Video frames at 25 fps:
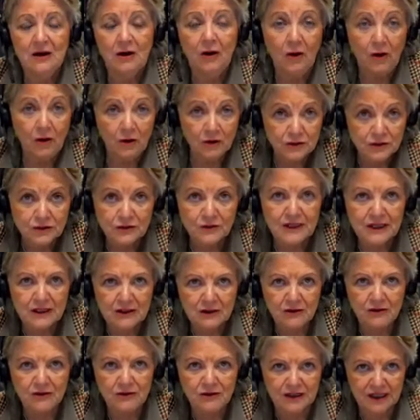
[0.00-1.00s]
also
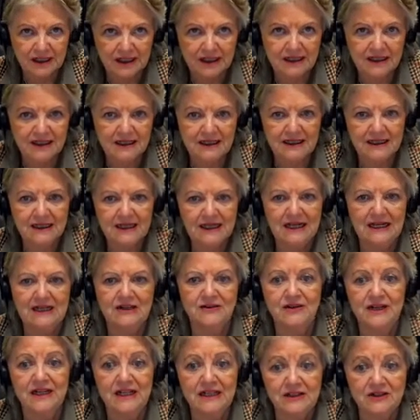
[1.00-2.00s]
including a
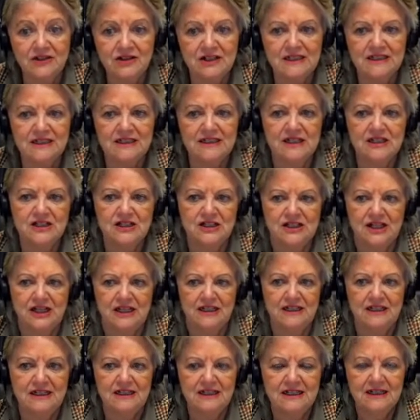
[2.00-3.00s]
green
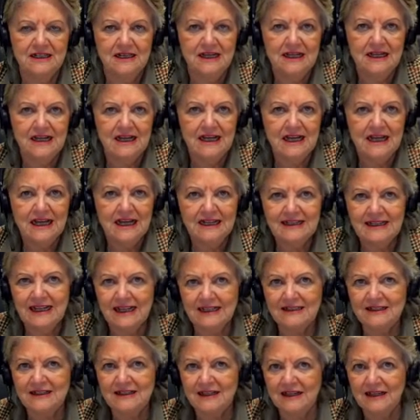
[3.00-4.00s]
transition
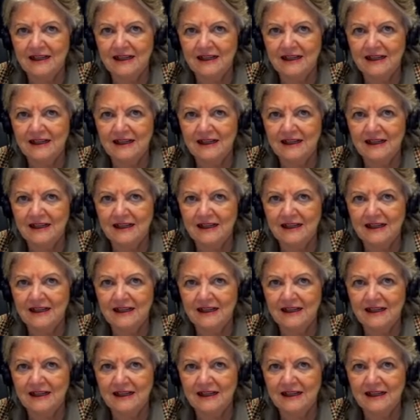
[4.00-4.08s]
that